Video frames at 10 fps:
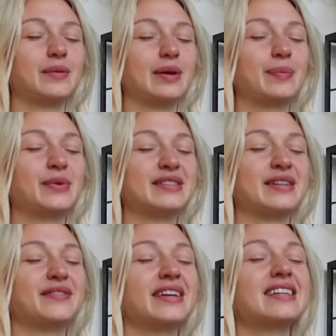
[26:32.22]
we put
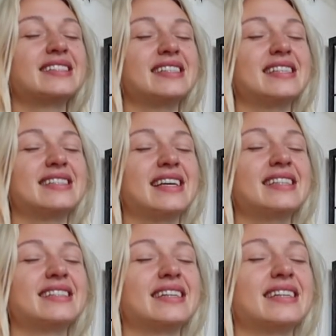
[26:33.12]
our fingers in the
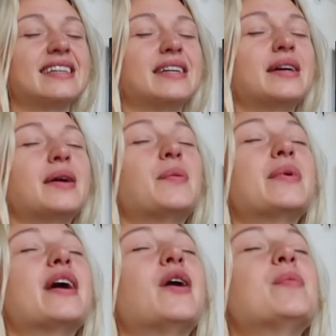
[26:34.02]
center,
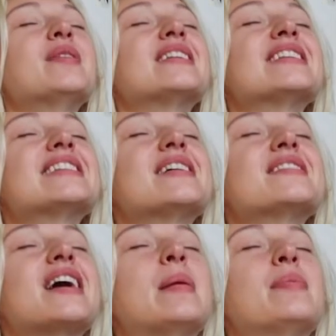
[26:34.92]
we open
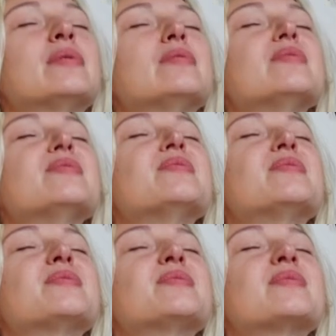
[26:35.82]
ourselves up,
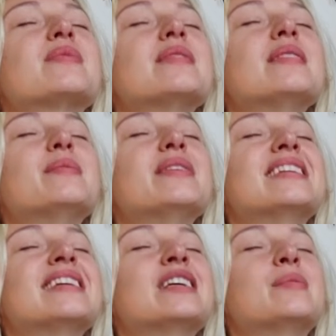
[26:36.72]

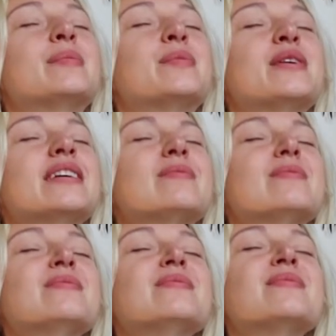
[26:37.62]
breathe in a little bit more.
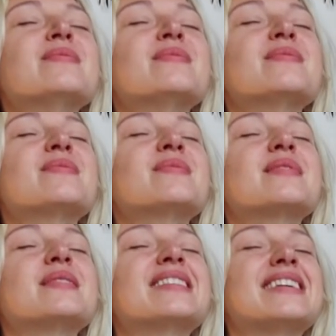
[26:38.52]

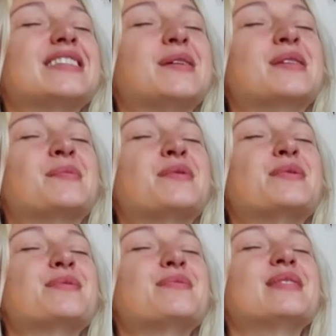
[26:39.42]
There's always more
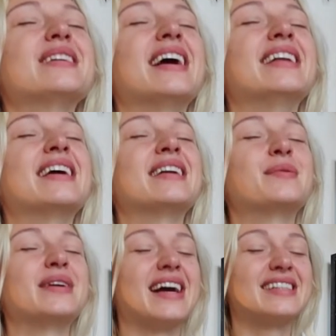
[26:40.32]
room. And
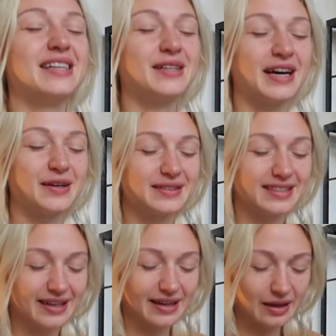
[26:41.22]
then we exhaled out
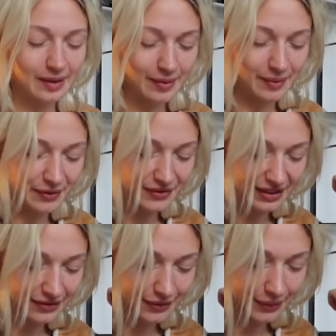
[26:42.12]
by moving
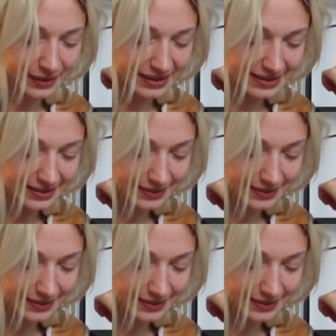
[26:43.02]
it forward